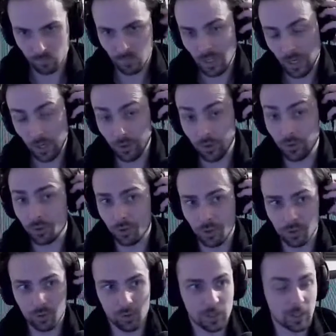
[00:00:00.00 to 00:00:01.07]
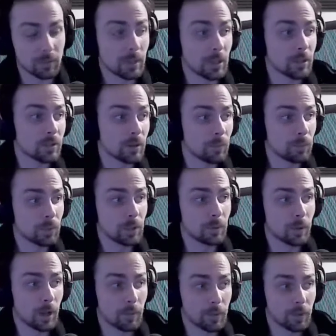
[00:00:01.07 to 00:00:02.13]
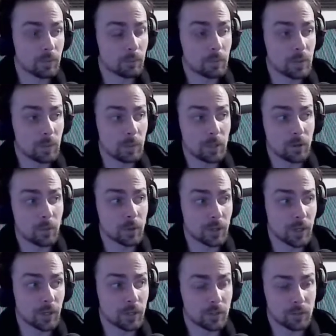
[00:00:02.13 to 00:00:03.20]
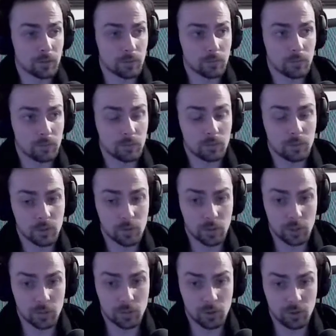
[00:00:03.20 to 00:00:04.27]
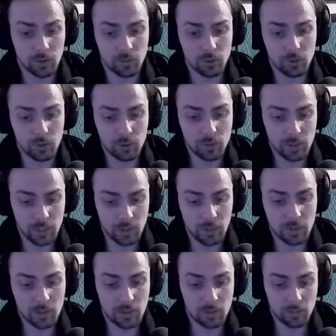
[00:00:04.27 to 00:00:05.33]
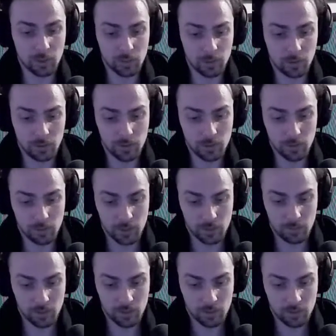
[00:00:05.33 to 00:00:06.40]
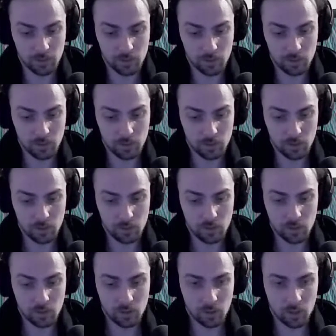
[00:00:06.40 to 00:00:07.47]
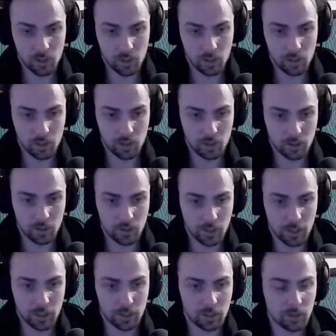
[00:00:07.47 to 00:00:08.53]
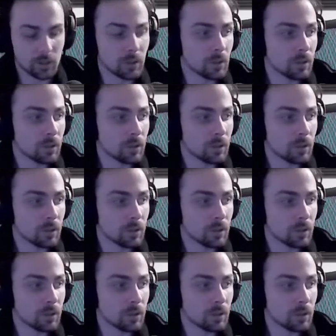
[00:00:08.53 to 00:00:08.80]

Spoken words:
You need to accept that some people, I'm not speaking about Alexandre especially, but you need to accept that some people sometimes like